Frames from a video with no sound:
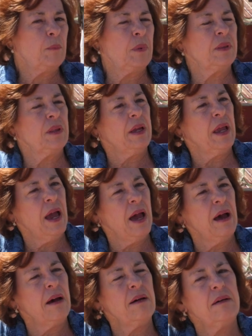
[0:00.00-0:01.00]
but they
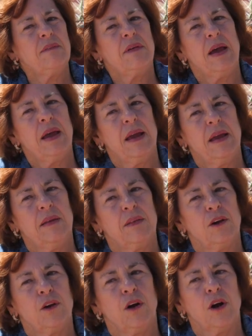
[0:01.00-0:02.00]
have a, in
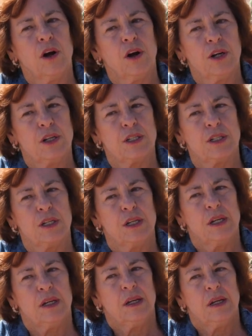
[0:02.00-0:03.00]
their heart
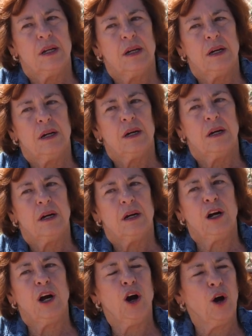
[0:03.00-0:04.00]

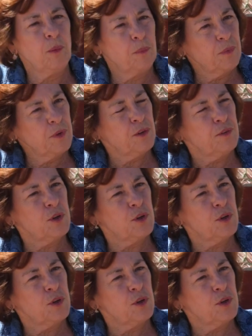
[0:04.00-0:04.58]
a hope for the